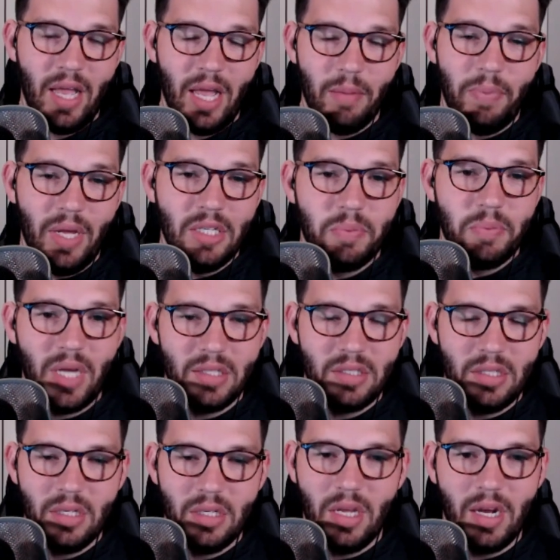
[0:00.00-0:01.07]
and base
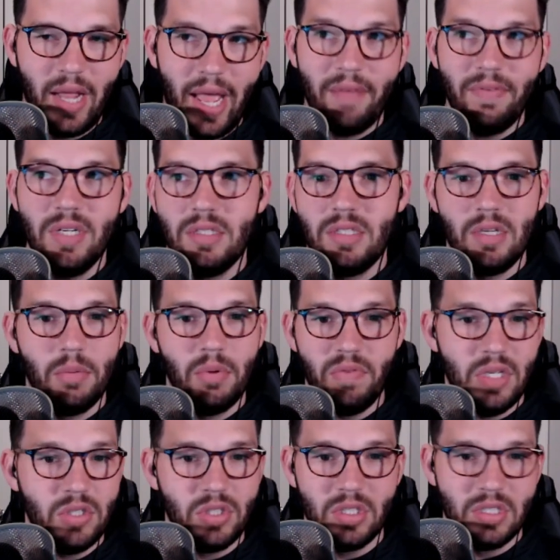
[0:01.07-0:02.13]
plastic, and having some of
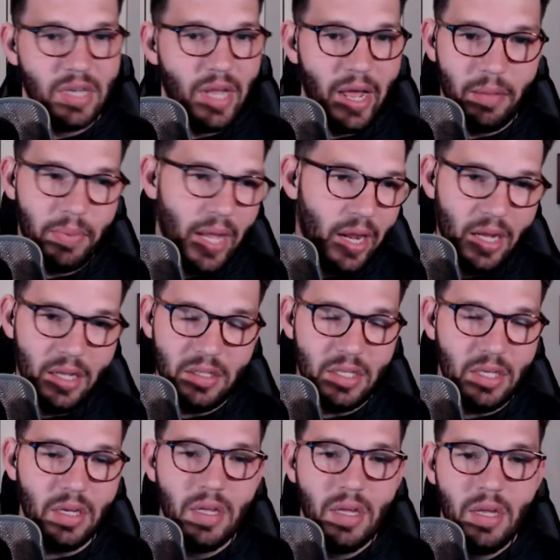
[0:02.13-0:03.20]
each is not a bad
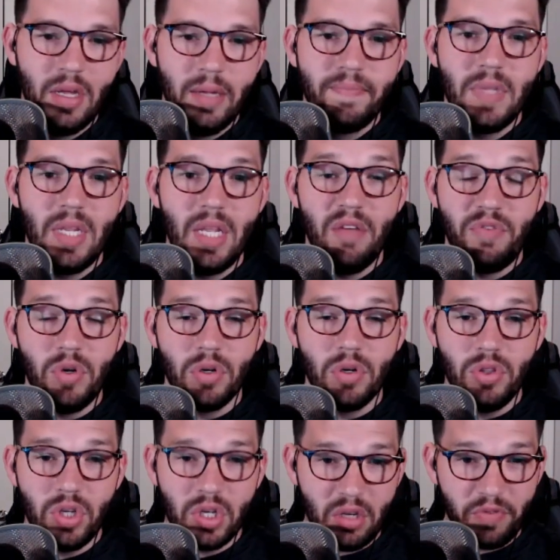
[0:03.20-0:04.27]
idea. If you're
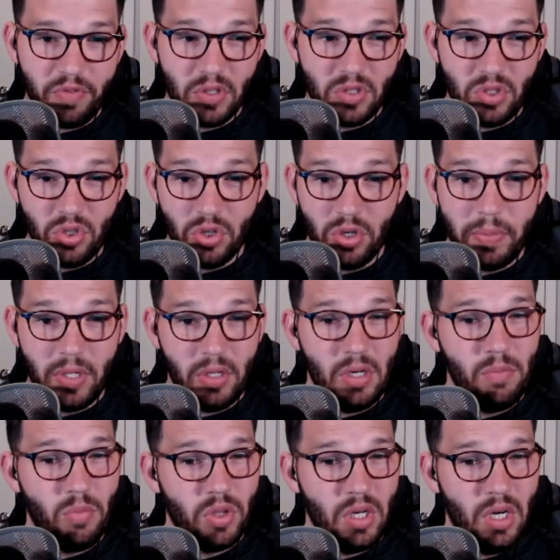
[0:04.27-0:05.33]
looking for
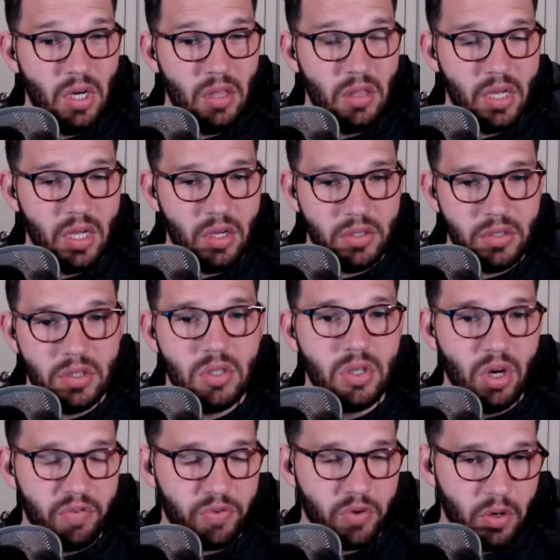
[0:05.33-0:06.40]
durability more than anything else,
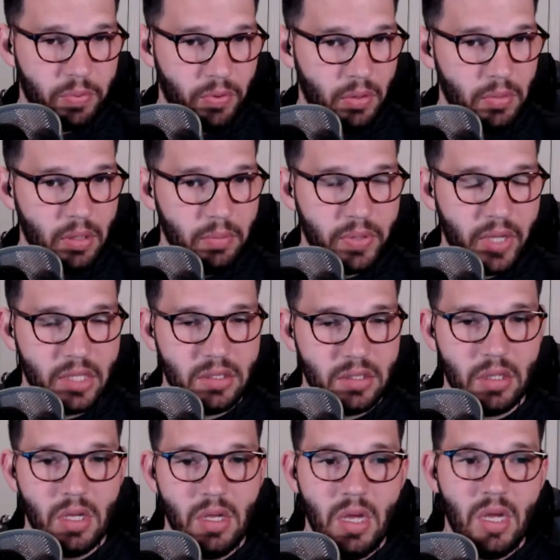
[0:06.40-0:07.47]
go for a premium
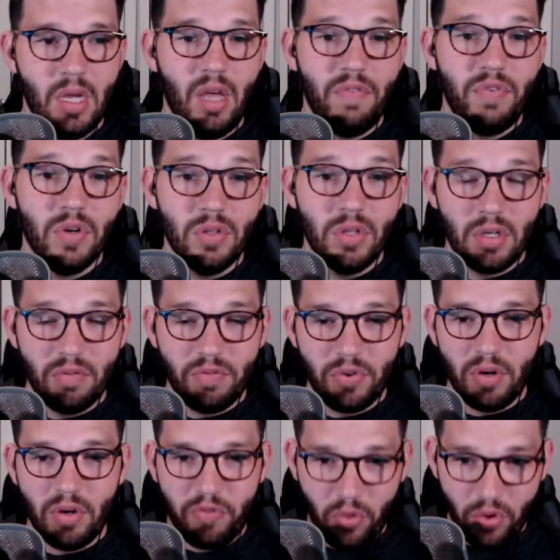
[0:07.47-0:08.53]
plastic. If you're looking
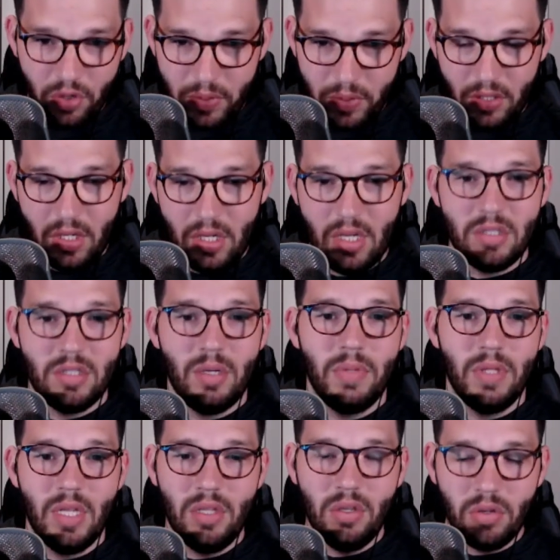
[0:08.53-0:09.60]
for affordability and
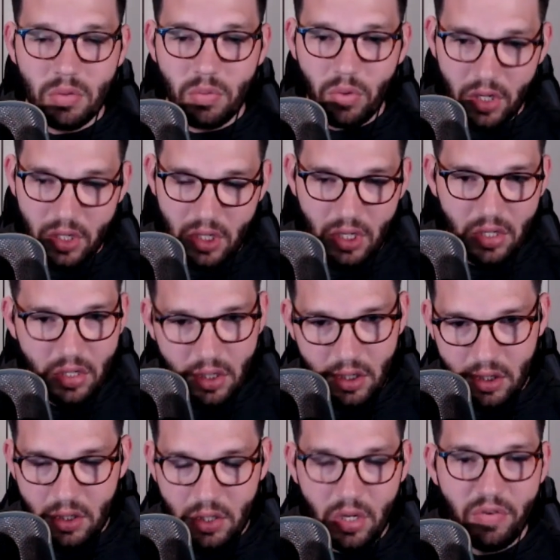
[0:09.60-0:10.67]
something that you can work in,
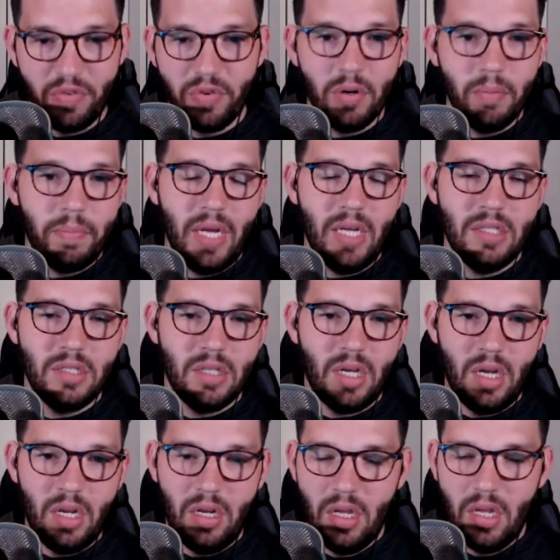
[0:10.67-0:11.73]
go for a
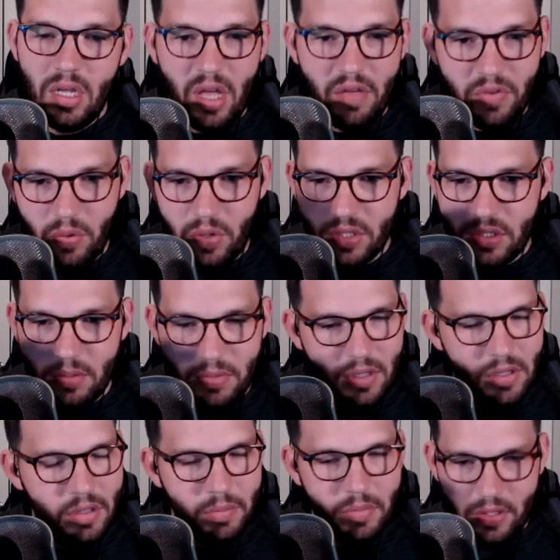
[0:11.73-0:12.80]
baseline. If you want
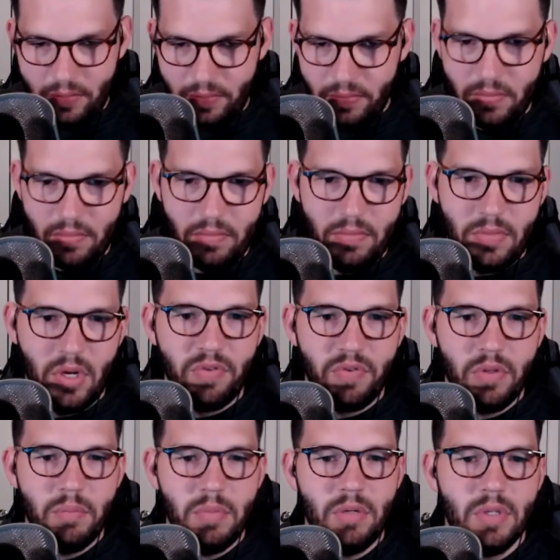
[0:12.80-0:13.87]
something in the middle, go
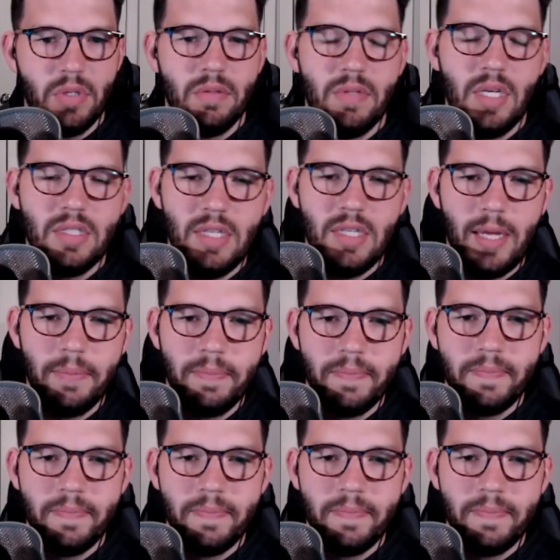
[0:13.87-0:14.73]
for the middle one. That's that.